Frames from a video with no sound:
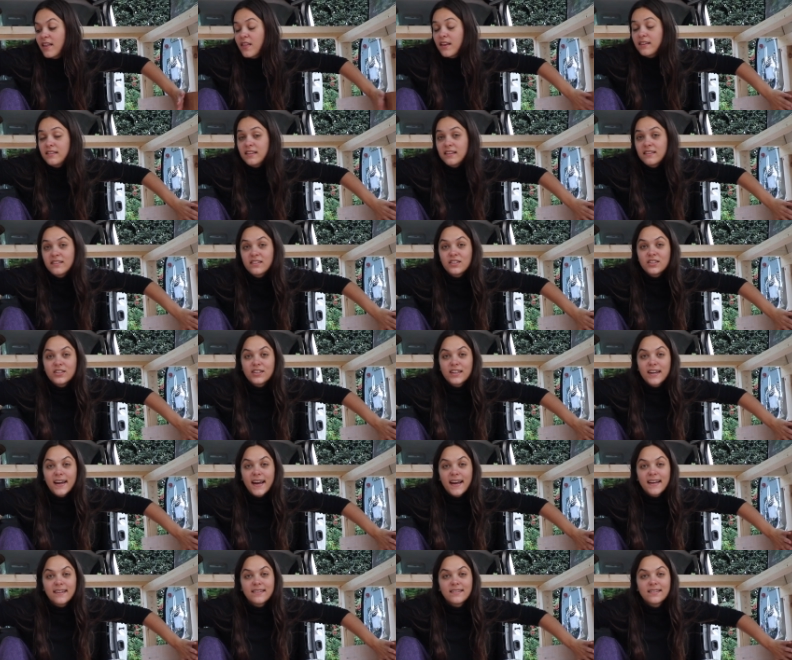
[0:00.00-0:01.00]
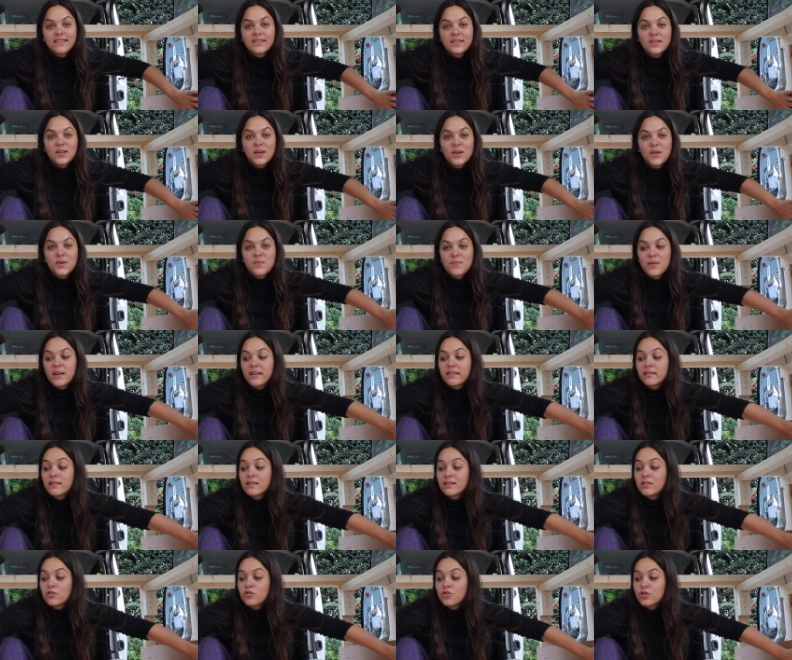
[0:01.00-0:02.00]
This is to create some
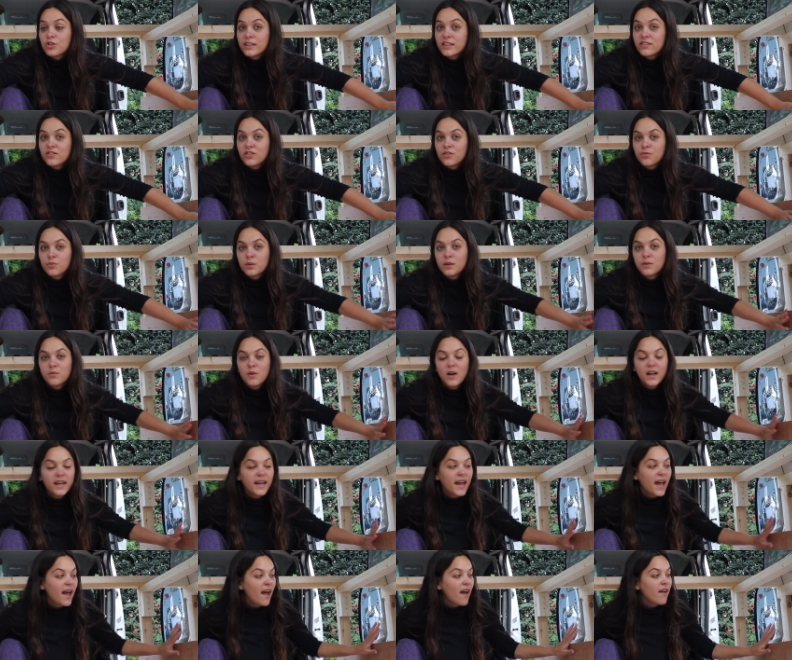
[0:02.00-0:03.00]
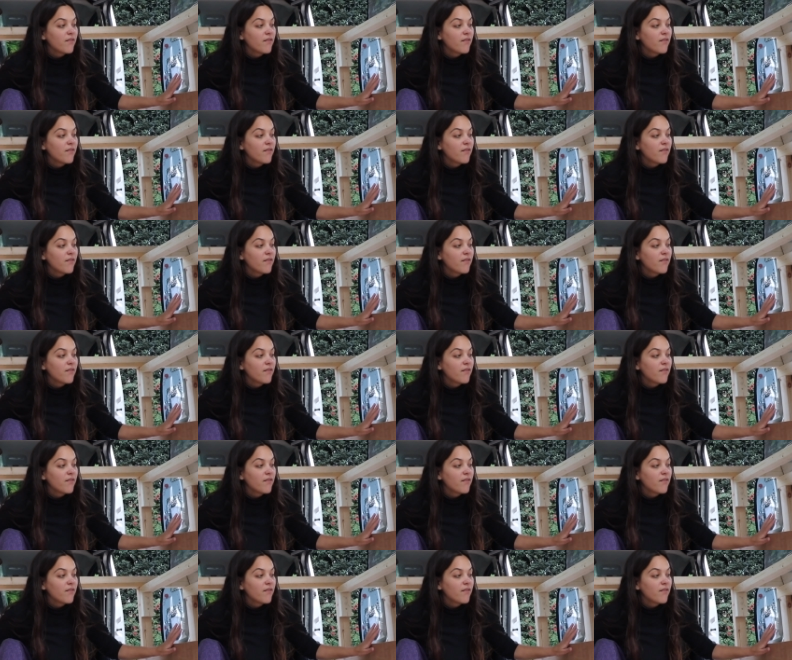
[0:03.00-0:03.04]
storage if we want it.